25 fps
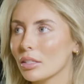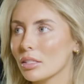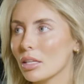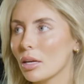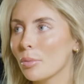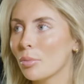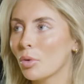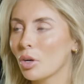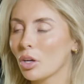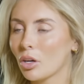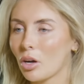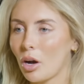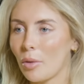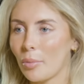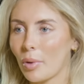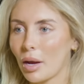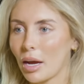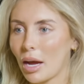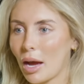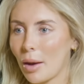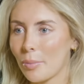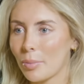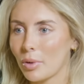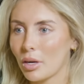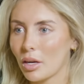say money can't buy
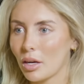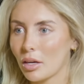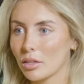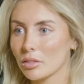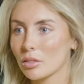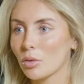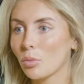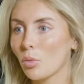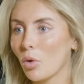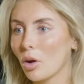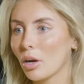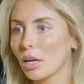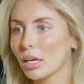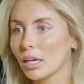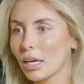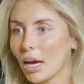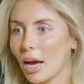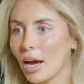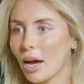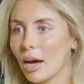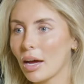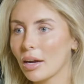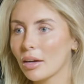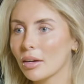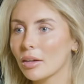happiness. One, it
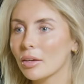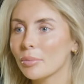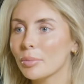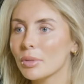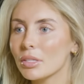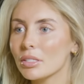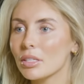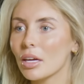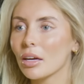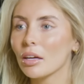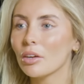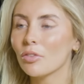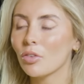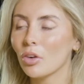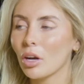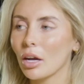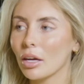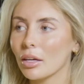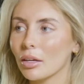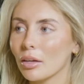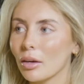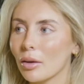can, but second of all, like,